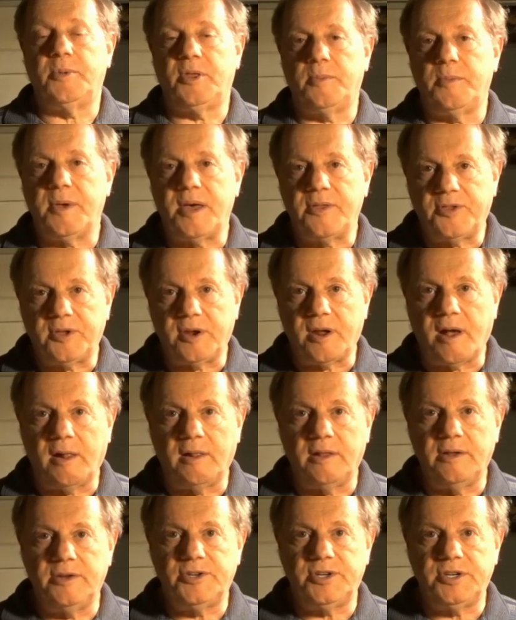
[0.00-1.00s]
of the
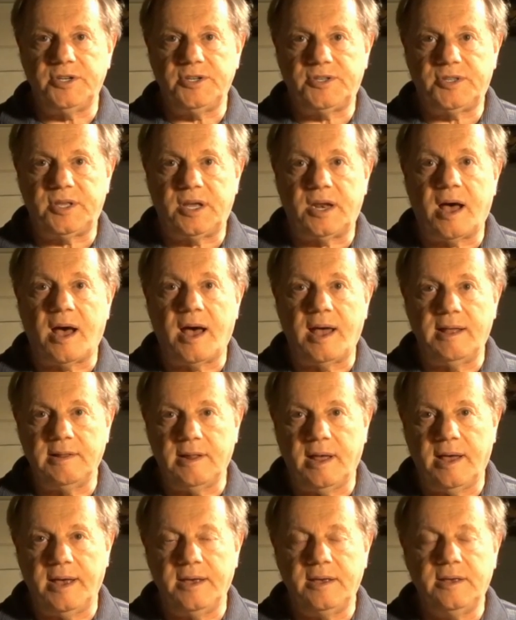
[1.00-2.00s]
methodologies that I
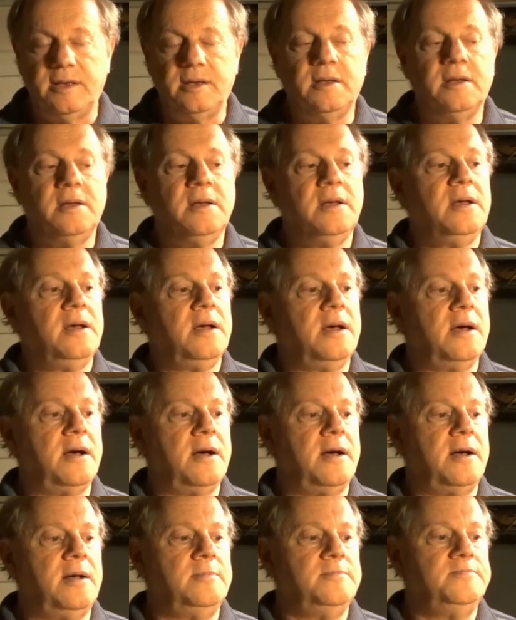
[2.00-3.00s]
like.
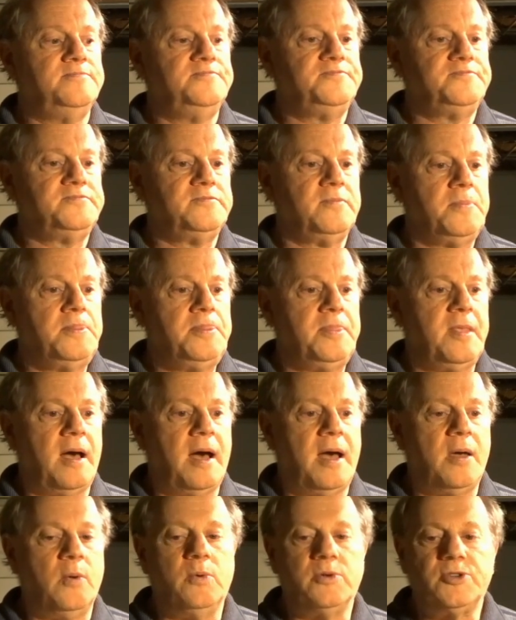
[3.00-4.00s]

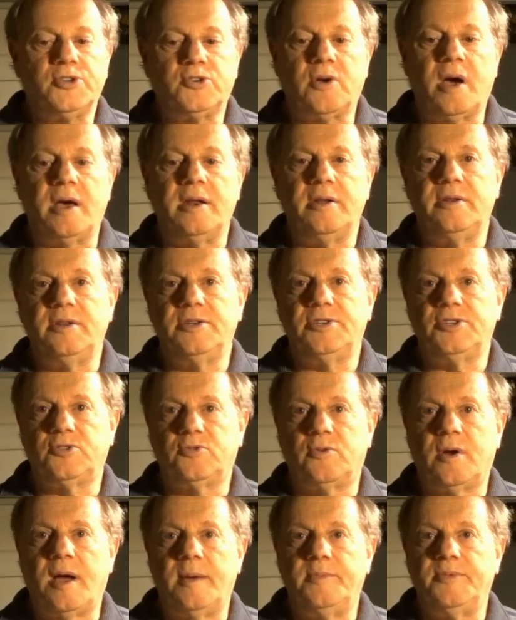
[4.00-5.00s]
I will try to
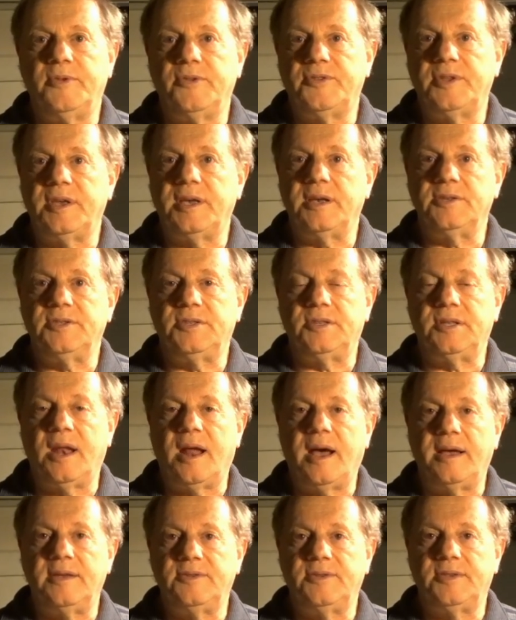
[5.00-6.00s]
describe the things that
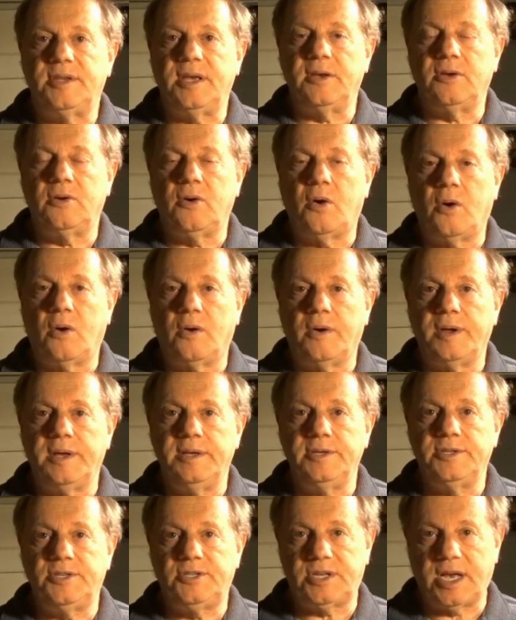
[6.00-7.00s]
I think are
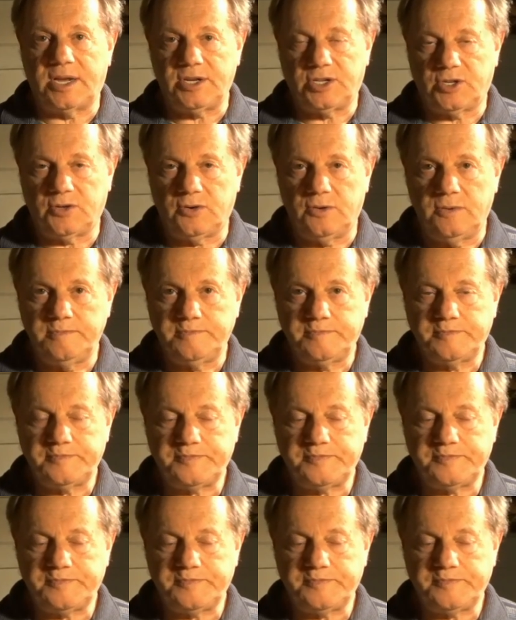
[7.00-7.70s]
essential